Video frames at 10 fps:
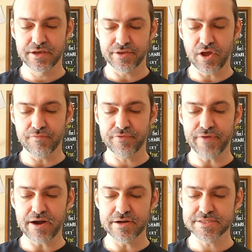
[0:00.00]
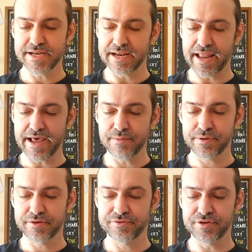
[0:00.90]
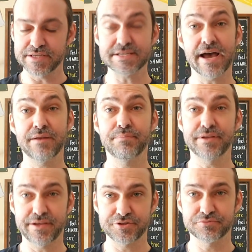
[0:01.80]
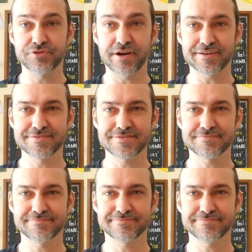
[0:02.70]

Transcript: the COVID virus in a lab to design potential drugs.